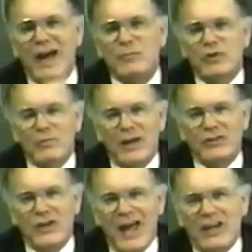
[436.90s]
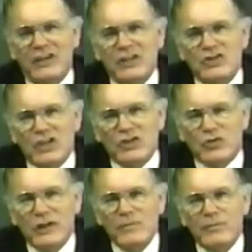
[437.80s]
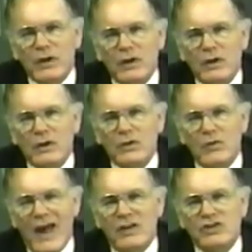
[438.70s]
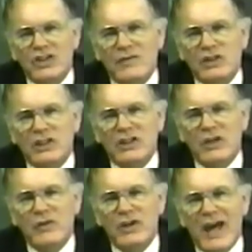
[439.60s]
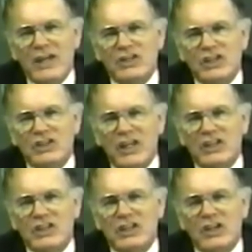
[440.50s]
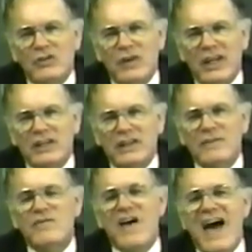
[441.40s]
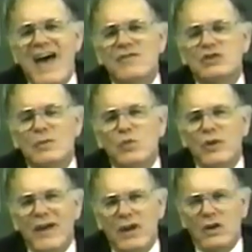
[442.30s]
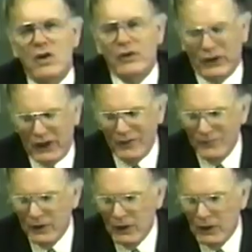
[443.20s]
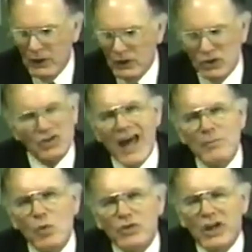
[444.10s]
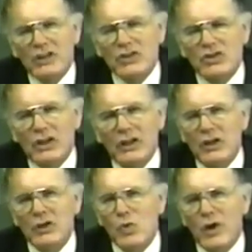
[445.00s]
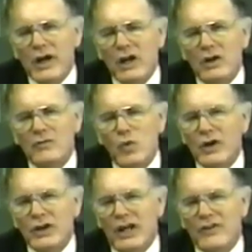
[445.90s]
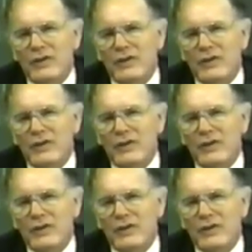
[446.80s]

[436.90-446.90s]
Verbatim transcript: talking about the 19th century, around 1796, 1800, 1805, somewhere right along there, simultaneously unaware of one another,